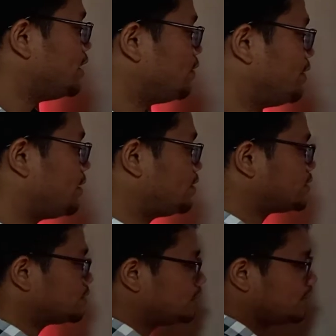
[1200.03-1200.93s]
over here
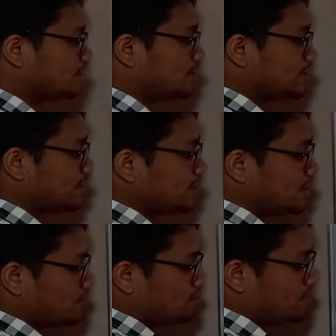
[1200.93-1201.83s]
also,
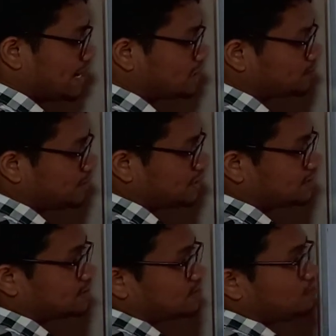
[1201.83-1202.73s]
minus plus